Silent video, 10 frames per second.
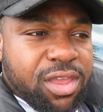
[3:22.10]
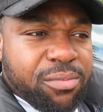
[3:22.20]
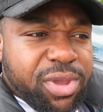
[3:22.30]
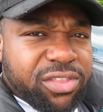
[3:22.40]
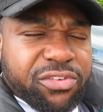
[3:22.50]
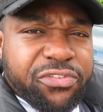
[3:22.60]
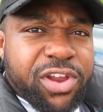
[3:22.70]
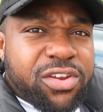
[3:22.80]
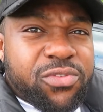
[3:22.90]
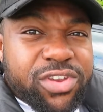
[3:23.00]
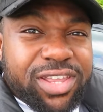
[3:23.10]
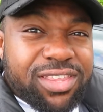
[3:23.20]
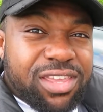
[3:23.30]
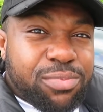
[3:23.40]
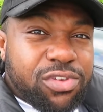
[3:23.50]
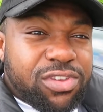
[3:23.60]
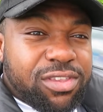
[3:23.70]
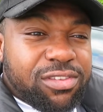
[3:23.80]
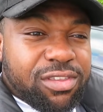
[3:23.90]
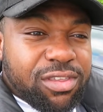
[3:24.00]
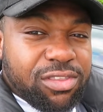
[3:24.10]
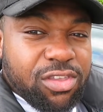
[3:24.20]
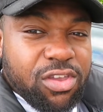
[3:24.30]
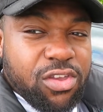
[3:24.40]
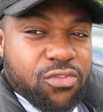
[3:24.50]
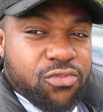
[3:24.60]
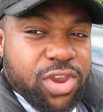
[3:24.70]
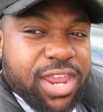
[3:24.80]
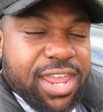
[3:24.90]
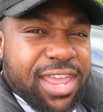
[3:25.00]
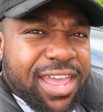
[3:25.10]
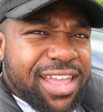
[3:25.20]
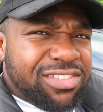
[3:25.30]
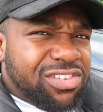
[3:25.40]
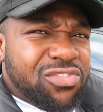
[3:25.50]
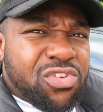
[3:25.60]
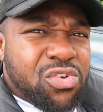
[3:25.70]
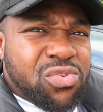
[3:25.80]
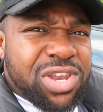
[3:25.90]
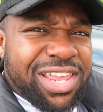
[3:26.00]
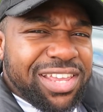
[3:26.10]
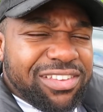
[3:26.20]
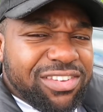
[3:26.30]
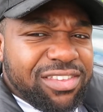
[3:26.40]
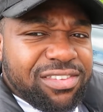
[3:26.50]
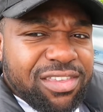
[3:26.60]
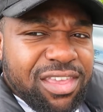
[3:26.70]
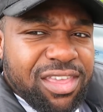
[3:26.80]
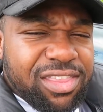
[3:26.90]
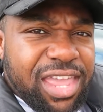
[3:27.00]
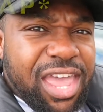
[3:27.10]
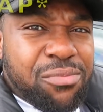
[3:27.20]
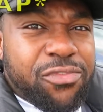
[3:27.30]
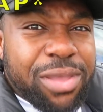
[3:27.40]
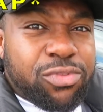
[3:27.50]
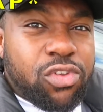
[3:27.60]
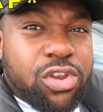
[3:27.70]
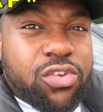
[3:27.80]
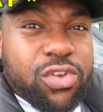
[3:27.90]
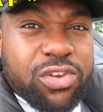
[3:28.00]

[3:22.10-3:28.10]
but the front and rear D bushes, the rear anti-roll linkages, the MVAP solenoid